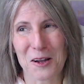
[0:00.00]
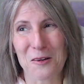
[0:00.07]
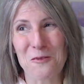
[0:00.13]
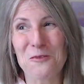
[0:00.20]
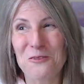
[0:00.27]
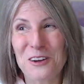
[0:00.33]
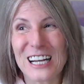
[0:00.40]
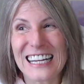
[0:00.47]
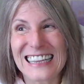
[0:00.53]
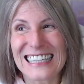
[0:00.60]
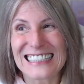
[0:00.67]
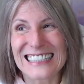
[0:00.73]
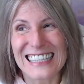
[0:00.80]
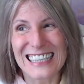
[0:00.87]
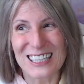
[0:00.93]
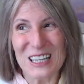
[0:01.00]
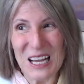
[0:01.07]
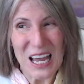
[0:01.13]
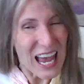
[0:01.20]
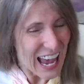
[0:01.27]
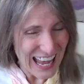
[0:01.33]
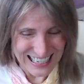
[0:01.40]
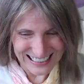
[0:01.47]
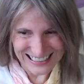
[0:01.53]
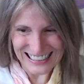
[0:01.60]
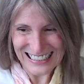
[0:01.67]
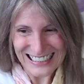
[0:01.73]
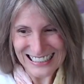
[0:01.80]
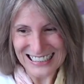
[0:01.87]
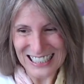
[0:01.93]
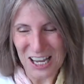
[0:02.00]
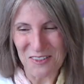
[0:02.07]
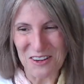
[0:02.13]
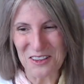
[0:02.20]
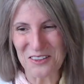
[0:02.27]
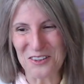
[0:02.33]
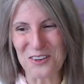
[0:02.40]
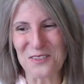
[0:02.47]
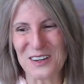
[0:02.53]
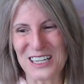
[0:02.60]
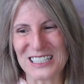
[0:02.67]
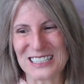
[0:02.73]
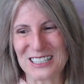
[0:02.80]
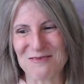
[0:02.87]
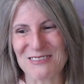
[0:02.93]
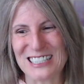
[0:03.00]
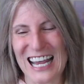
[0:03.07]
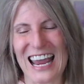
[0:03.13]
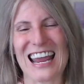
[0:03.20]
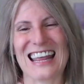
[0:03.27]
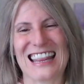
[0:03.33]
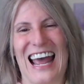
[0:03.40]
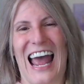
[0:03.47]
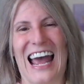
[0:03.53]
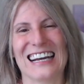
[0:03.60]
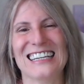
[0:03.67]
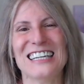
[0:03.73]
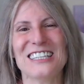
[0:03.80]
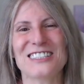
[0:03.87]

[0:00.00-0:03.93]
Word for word: And I'm feeling this little energy that's coming through me as I'm saying that.